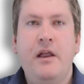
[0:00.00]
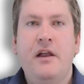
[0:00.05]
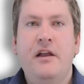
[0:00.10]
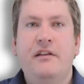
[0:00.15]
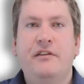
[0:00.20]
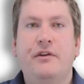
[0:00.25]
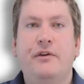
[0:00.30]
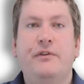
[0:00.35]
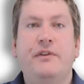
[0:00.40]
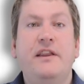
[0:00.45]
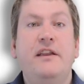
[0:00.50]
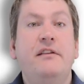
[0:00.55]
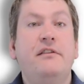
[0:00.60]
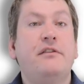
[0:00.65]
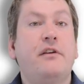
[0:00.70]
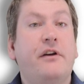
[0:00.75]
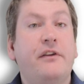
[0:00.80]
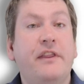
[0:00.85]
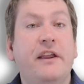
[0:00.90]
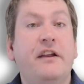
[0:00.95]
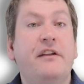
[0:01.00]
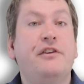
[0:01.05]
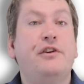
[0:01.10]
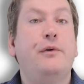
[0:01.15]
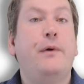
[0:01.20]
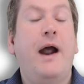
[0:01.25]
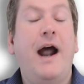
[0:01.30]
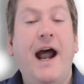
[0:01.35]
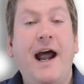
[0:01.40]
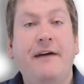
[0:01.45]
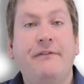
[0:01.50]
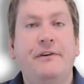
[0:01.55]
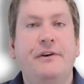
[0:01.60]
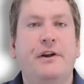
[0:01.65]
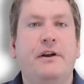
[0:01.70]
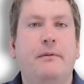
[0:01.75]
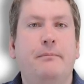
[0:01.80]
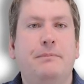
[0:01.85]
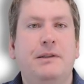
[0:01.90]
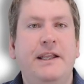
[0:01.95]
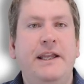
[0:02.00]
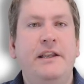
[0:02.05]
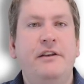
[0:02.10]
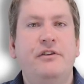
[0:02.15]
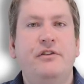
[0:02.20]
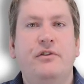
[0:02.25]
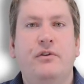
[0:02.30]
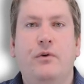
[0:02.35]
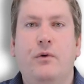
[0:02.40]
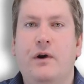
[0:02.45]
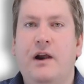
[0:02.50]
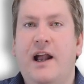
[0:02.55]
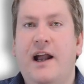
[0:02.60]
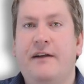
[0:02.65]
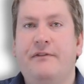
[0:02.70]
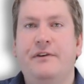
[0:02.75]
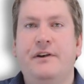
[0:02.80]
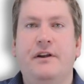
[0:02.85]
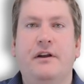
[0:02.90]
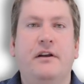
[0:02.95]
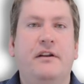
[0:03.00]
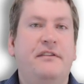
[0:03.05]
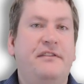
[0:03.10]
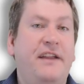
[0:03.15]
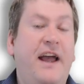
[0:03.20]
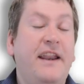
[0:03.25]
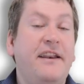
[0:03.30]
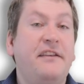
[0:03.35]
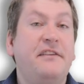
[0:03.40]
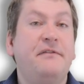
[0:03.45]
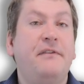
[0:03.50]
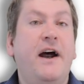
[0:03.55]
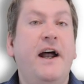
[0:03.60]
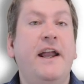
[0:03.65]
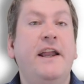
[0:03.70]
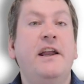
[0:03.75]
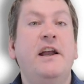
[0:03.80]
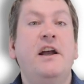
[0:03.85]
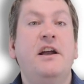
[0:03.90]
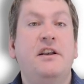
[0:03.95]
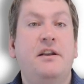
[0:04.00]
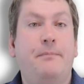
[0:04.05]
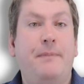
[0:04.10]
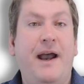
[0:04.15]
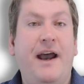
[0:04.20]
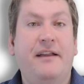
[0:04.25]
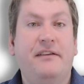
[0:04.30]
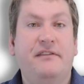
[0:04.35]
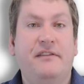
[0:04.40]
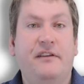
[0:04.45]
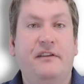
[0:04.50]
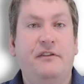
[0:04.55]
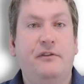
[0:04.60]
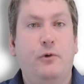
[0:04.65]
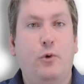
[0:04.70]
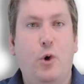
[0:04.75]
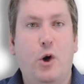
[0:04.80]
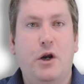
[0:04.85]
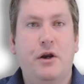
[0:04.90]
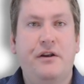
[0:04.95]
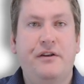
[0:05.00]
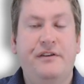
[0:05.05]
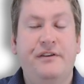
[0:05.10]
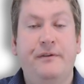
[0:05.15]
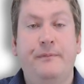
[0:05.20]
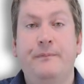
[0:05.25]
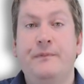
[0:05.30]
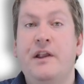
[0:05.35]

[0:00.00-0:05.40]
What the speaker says: So these are things you have to complete or have to satisfy to pass this course.